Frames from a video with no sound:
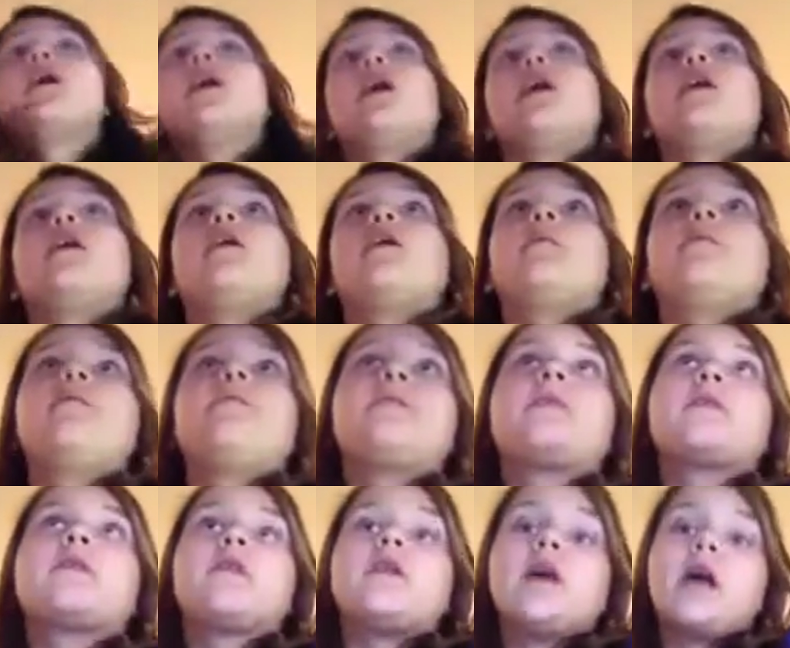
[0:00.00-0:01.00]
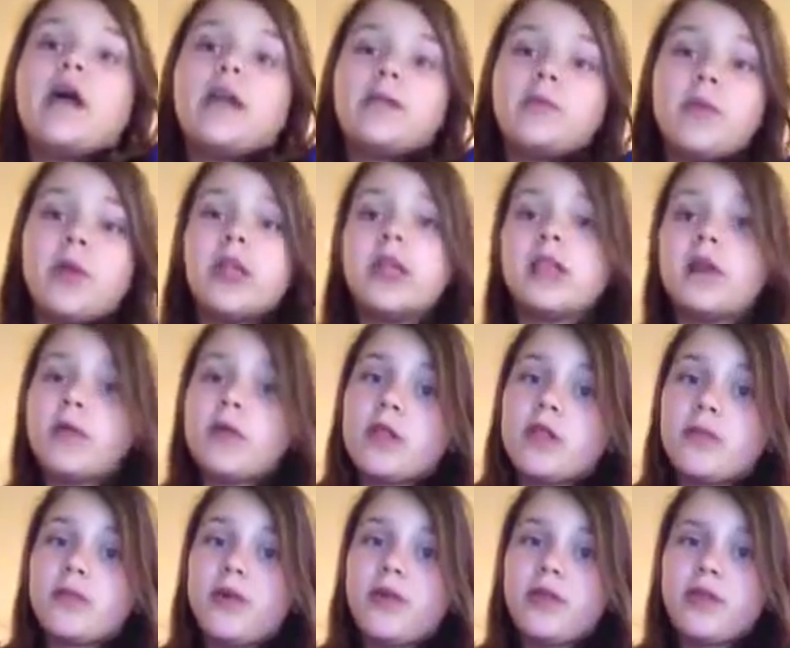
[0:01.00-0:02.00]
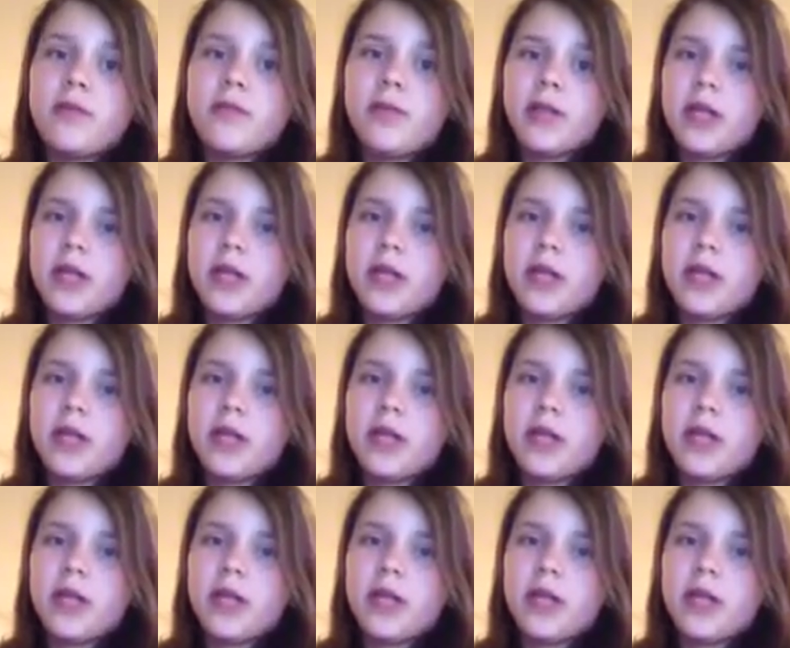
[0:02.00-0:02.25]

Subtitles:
And the reason I wasn't posting